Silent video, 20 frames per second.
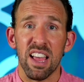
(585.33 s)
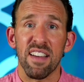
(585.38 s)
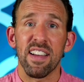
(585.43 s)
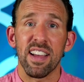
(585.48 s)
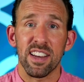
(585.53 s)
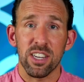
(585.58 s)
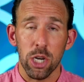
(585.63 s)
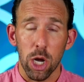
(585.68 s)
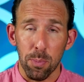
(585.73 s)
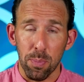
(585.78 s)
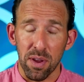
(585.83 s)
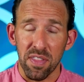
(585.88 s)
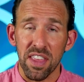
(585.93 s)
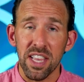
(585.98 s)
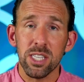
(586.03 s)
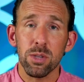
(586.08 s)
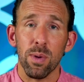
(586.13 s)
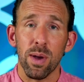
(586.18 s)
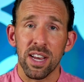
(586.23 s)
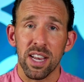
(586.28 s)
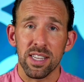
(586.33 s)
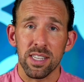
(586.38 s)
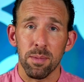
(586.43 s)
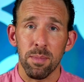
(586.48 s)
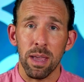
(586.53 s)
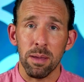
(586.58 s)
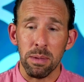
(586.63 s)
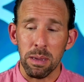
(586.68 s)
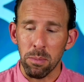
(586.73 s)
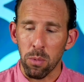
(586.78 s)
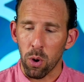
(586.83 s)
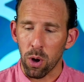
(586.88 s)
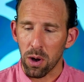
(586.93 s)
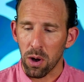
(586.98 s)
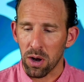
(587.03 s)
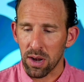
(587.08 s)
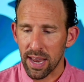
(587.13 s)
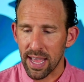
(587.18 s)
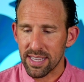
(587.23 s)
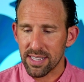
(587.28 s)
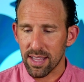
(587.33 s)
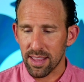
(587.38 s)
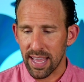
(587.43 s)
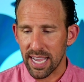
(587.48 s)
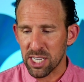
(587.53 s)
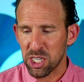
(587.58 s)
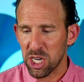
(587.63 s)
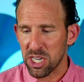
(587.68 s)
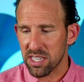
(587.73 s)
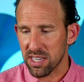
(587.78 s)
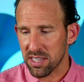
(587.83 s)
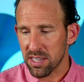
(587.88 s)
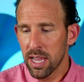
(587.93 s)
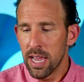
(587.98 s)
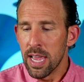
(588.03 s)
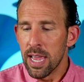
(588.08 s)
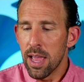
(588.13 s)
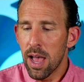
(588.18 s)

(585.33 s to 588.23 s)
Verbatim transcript: I interpret this way, does it make me more or less like Jesus?